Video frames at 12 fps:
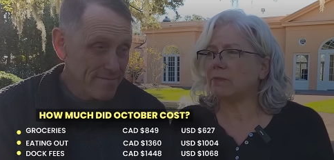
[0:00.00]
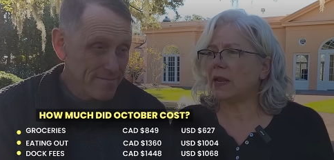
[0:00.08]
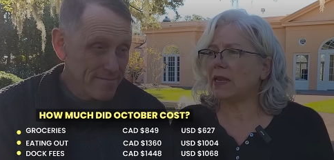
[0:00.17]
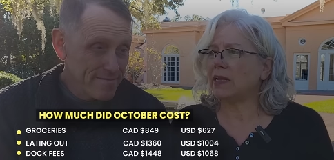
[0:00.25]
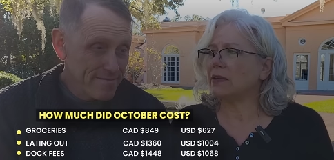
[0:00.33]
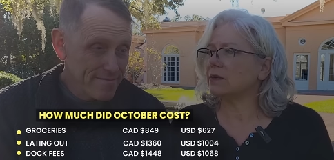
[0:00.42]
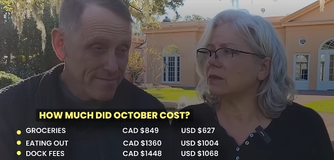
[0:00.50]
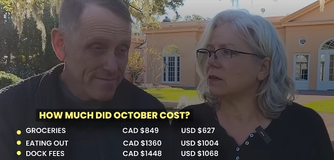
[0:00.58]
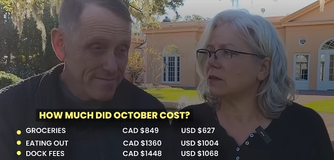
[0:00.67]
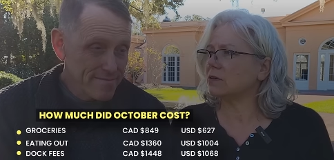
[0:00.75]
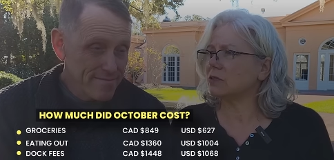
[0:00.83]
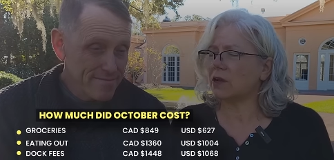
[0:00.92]
Speaker 1: muddy. The
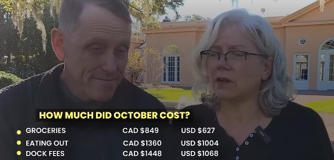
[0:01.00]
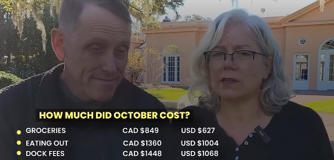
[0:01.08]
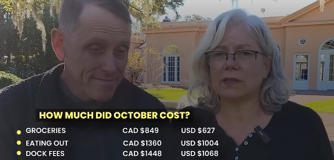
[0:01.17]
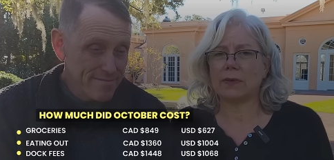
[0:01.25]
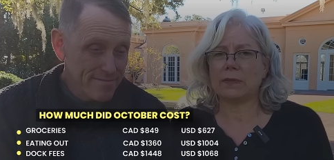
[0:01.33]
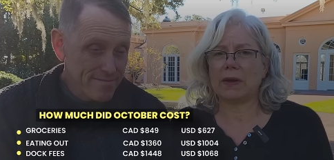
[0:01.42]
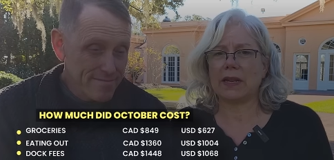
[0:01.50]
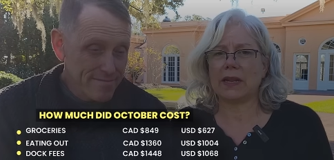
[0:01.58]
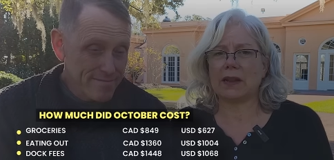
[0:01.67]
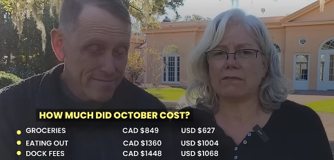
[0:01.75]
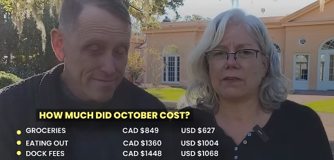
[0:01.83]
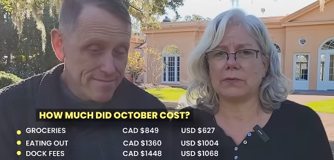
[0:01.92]
clothes got a little bit muddy,
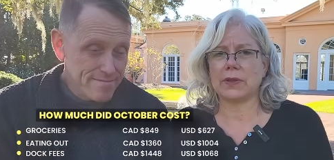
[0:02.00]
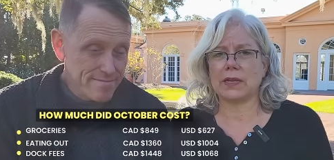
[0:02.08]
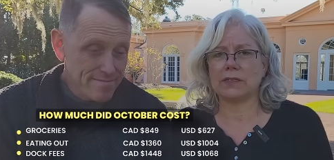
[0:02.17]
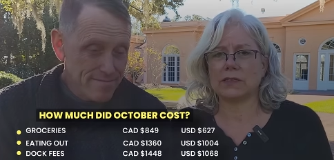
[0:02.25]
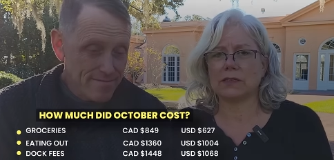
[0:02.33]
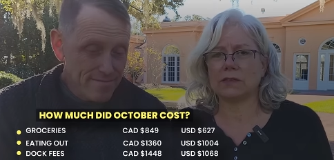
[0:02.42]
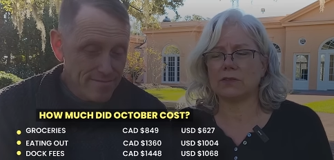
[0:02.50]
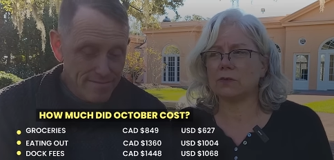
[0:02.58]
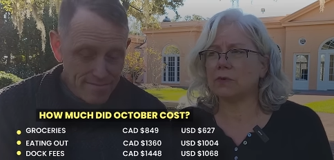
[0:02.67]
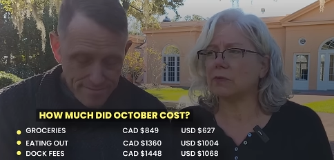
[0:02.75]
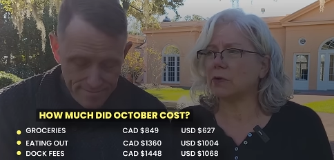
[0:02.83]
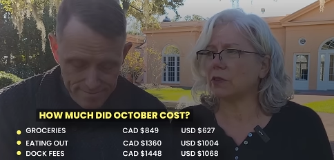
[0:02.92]
and I felt we had to do
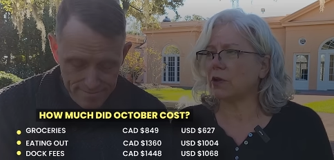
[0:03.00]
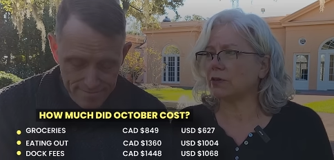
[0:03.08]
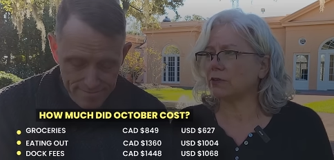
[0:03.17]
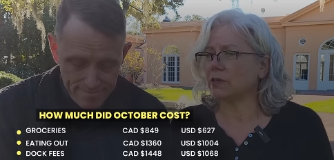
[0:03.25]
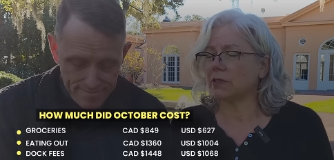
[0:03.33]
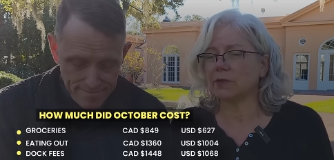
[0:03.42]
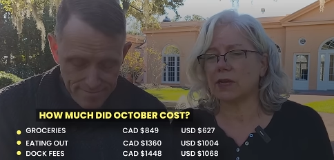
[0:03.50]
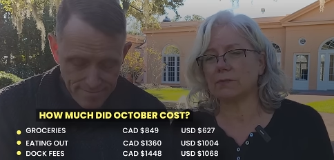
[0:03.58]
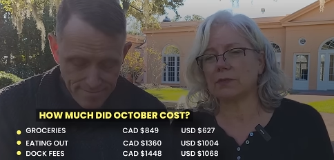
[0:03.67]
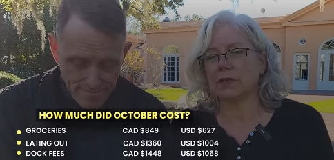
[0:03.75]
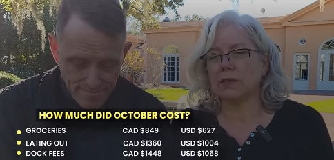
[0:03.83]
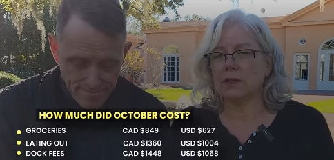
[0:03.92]
a bit more laundry.
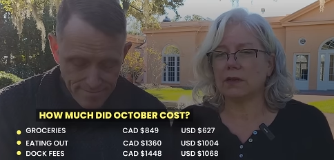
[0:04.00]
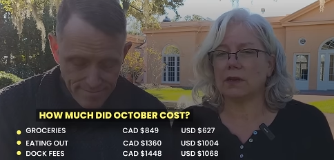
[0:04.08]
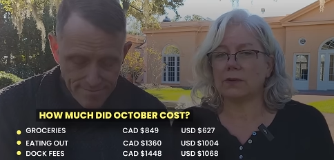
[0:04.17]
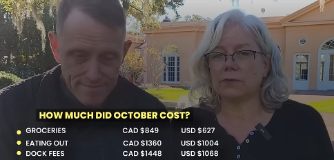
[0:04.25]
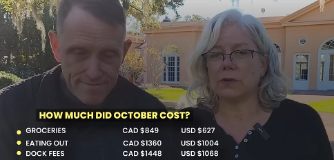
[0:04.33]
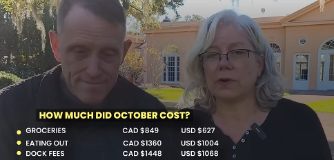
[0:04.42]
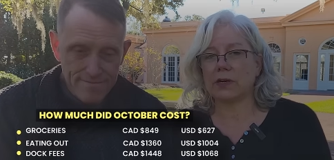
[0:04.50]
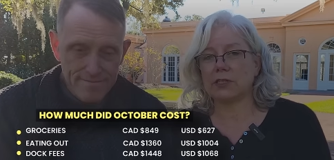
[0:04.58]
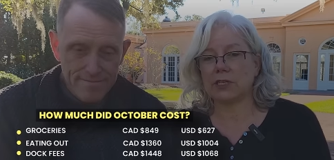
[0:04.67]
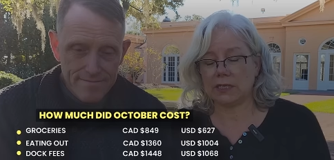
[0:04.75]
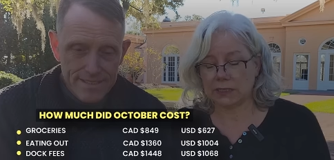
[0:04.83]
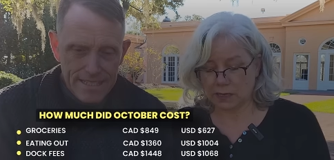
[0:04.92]
Sometimes I'll rewear
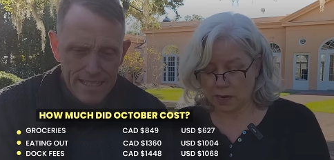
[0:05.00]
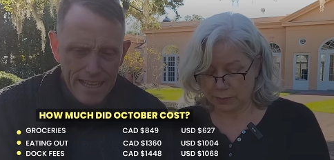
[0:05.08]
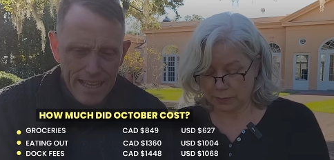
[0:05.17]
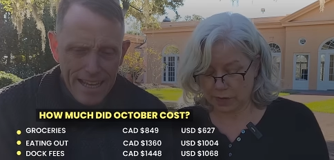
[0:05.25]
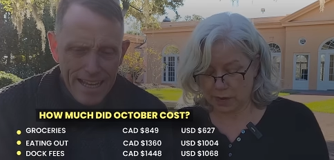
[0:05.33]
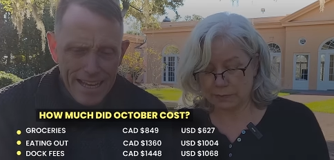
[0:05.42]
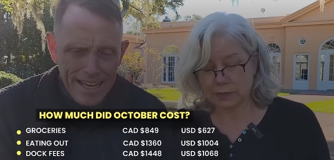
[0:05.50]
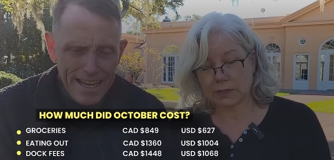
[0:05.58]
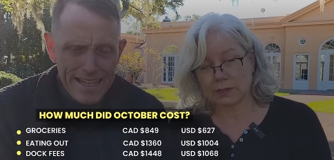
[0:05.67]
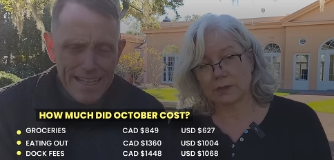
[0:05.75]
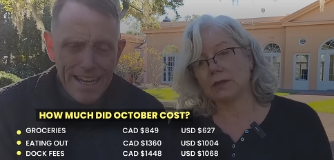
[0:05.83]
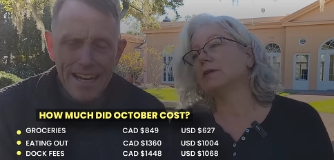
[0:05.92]
jeans a couple times.
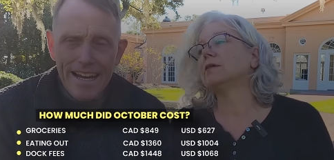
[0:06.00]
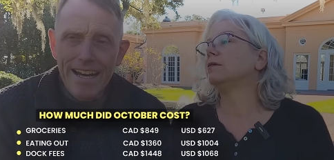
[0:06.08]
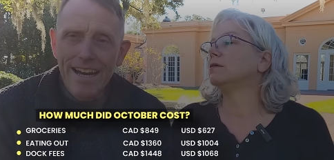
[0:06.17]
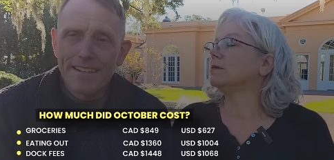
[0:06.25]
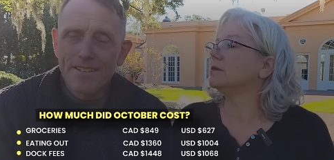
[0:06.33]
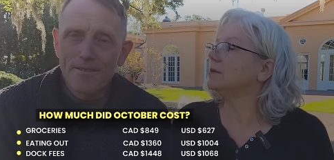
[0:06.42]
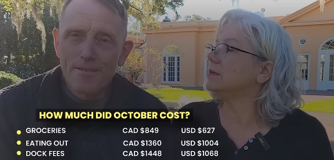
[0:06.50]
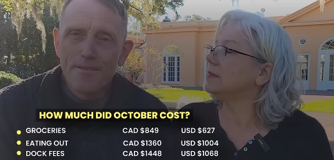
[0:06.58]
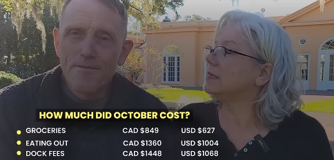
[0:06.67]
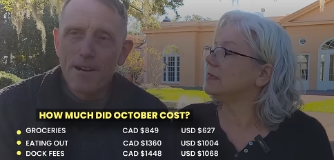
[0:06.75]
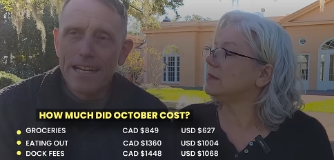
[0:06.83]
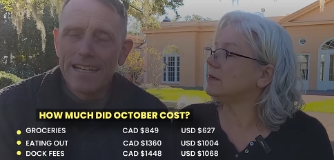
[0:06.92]
I,
Speaker 2: and I, I, don't
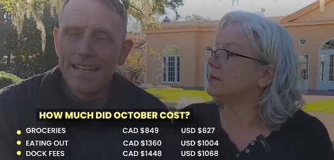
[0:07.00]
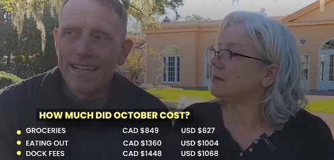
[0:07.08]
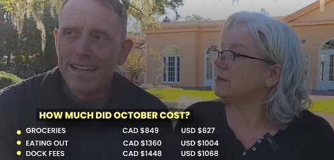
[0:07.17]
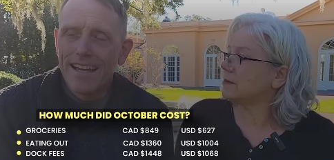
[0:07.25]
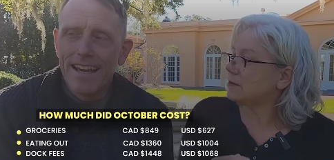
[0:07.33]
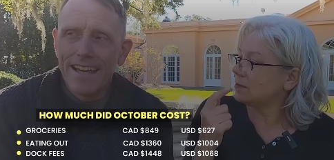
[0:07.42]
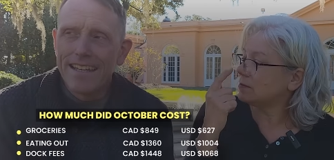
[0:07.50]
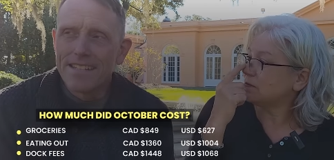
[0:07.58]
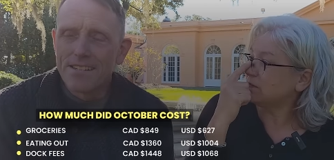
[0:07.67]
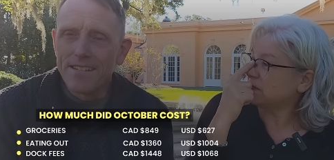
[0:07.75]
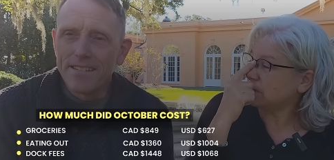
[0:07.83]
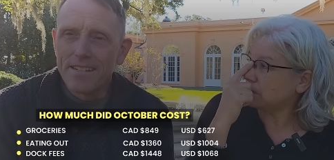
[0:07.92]
know what
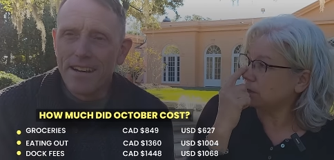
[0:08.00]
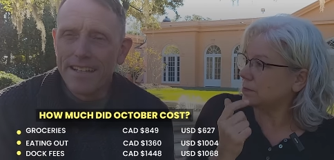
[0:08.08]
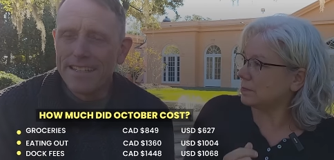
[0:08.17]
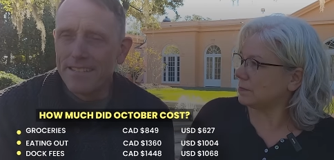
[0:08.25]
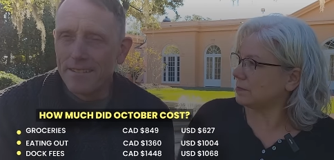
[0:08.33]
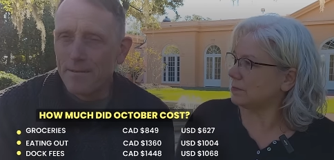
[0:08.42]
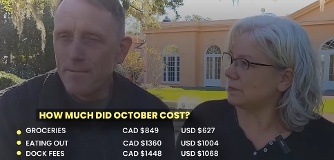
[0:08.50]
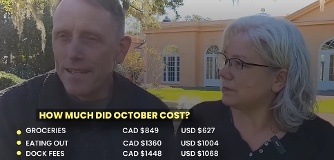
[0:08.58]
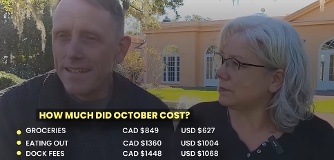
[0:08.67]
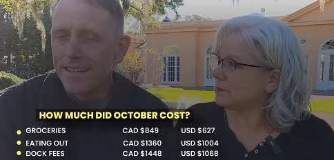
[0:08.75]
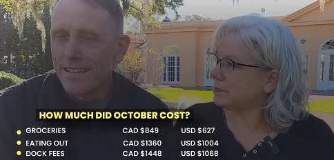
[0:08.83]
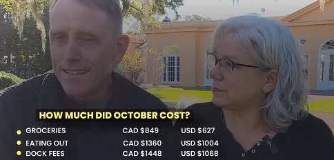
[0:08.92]
it's all tied to,
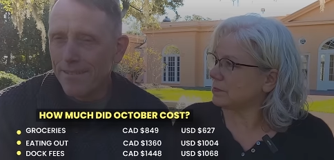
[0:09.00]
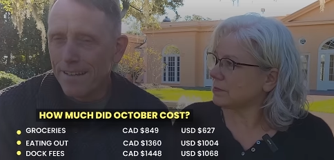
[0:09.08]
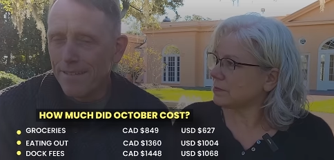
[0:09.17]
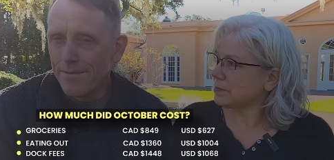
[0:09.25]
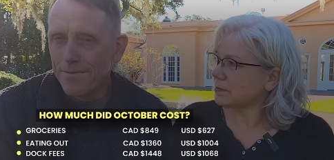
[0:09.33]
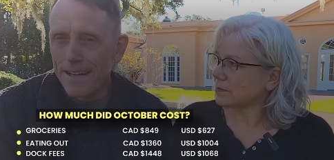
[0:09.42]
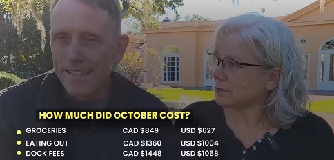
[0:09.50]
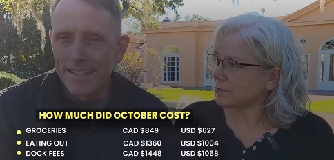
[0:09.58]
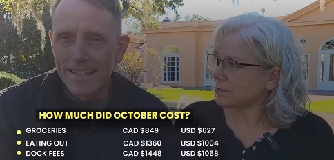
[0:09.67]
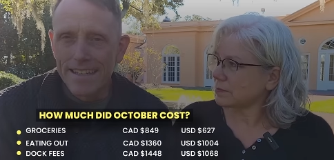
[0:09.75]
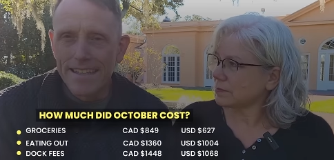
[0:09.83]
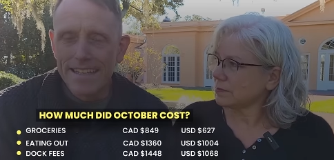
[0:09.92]
but
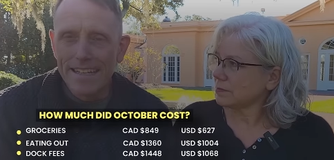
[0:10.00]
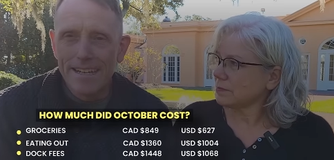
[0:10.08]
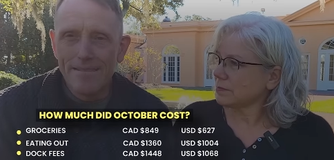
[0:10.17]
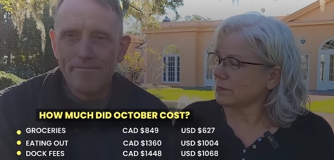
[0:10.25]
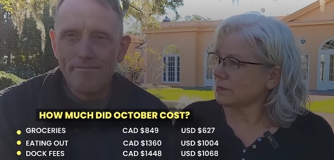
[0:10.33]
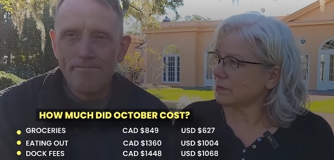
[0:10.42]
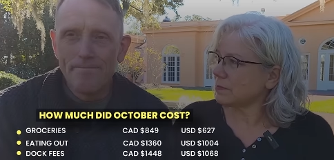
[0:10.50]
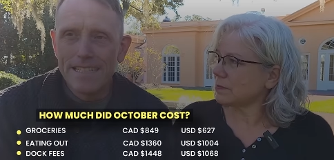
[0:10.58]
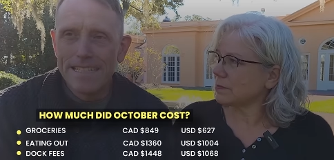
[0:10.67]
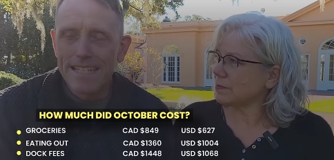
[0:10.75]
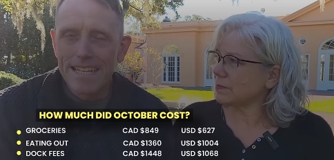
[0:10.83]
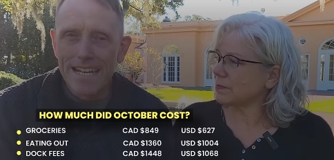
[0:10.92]
frankly, the um,
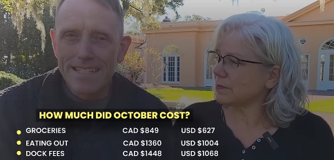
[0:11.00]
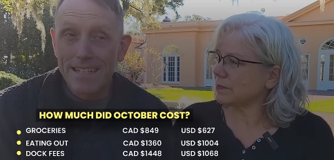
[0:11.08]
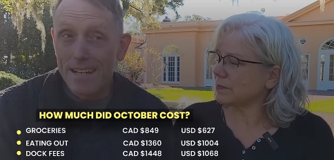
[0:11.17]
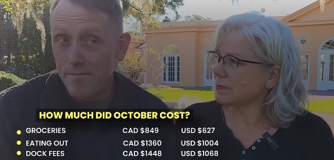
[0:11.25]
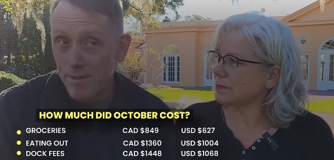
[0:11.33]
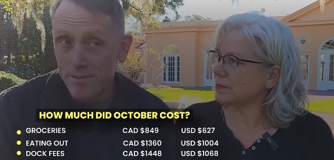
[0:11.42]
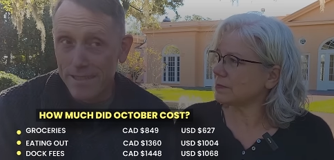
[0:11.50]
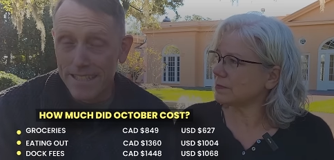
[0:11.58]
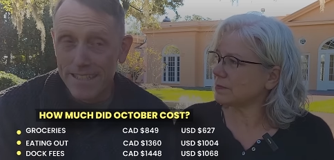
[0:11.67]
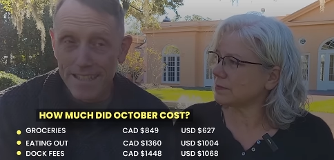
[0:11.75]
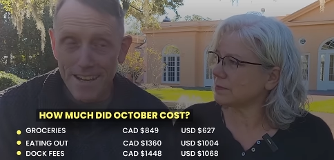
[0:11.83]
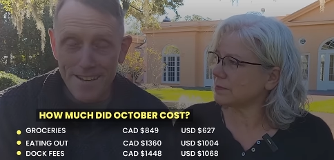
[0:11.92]
in the last couple of weeks,